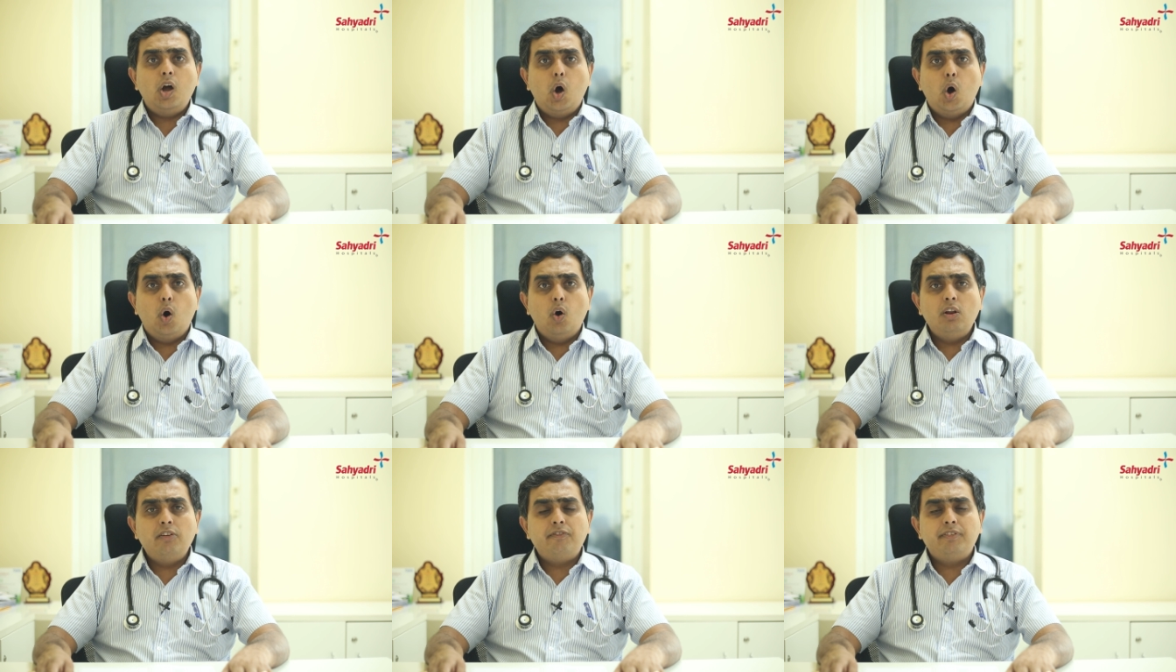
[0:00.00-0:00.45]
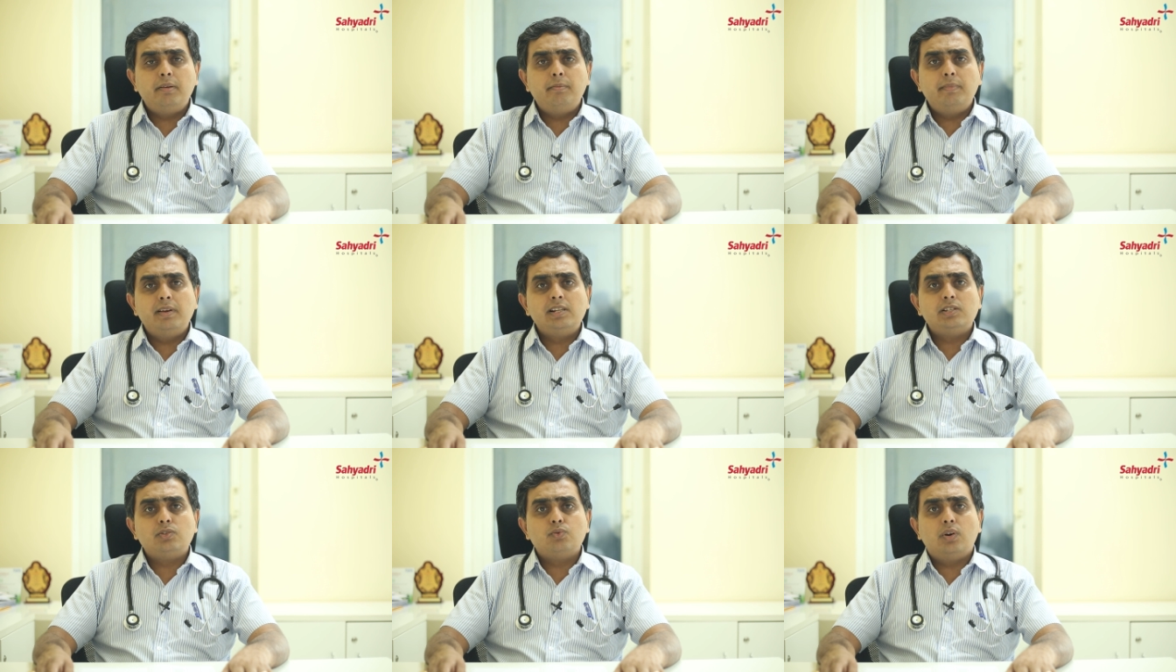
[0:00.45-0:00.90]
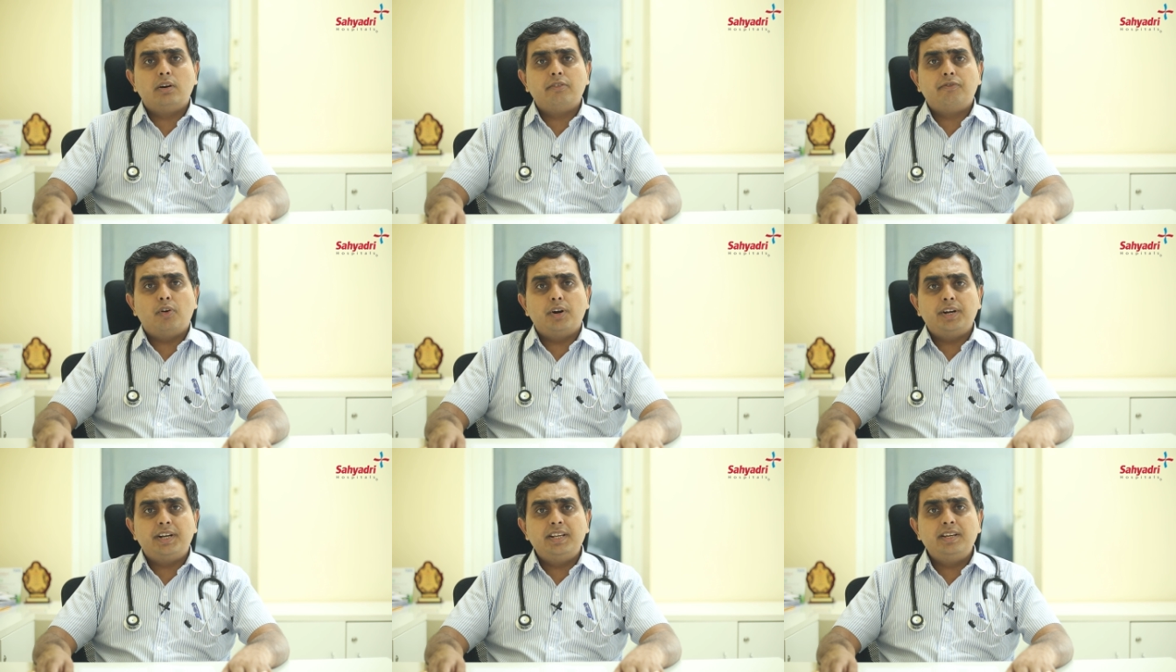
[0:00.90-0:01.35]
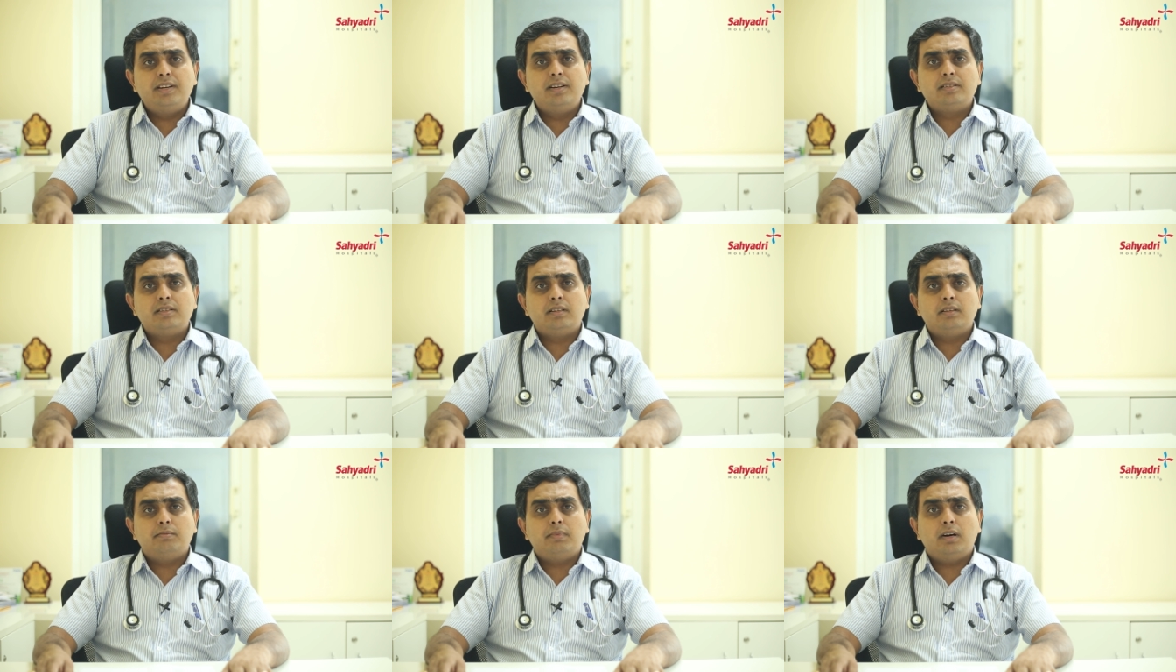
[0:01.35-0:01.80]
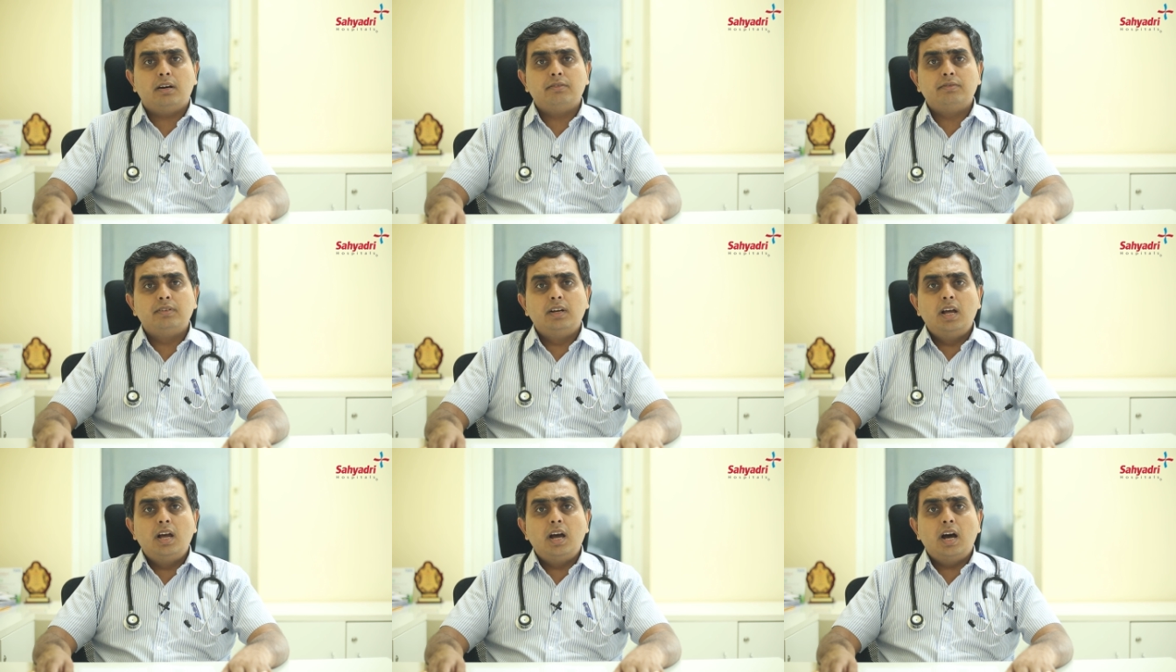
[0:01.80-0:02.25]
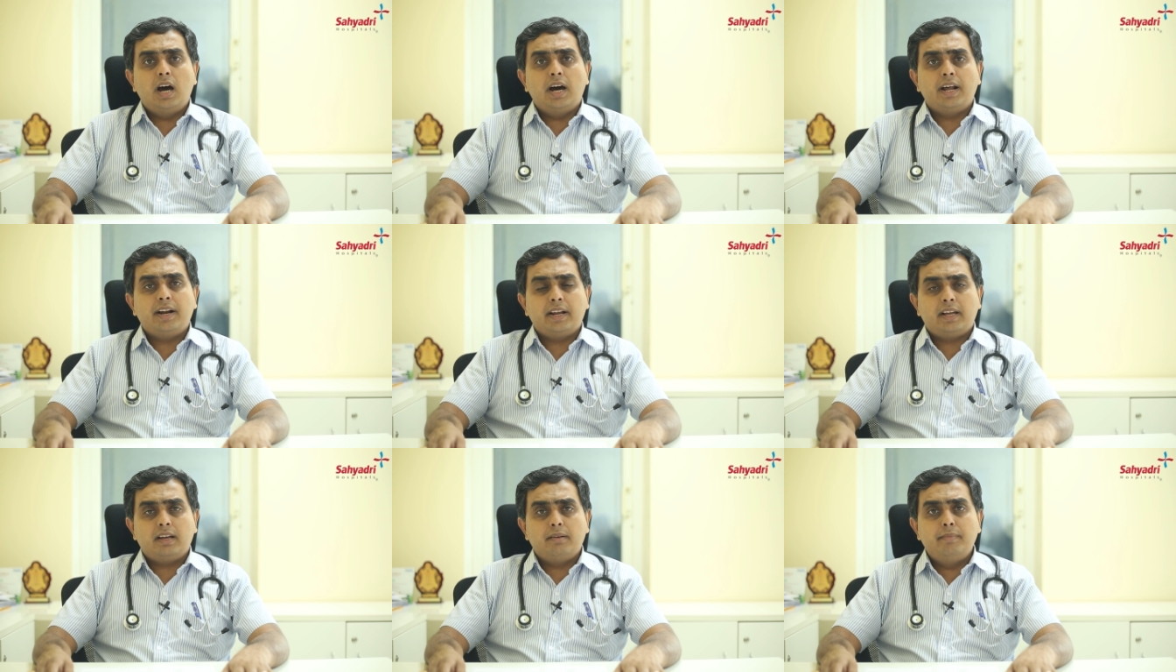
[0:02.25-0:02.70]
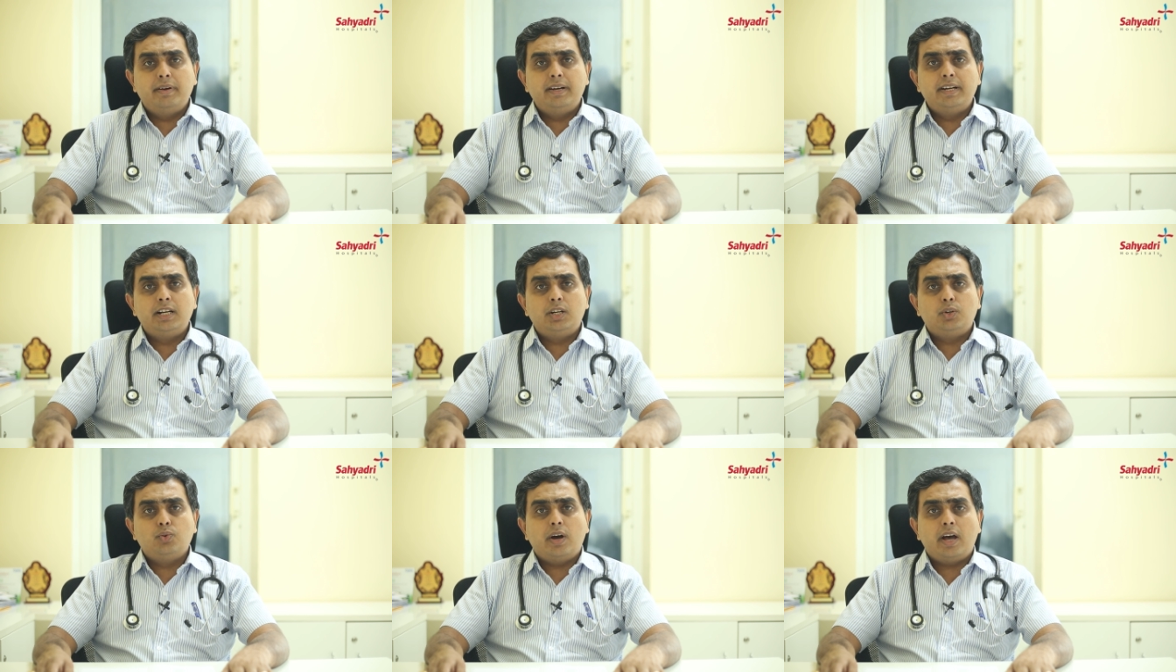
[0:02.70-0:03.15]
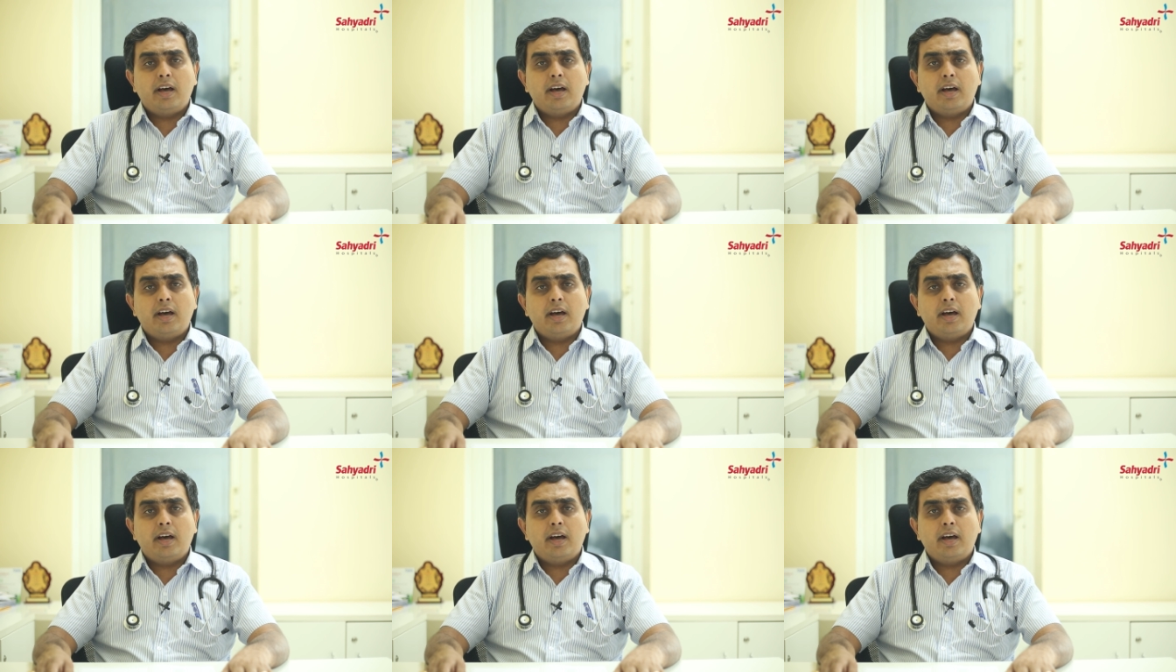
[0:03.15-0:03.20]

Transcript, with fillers: All females who are forty years and above are recommended to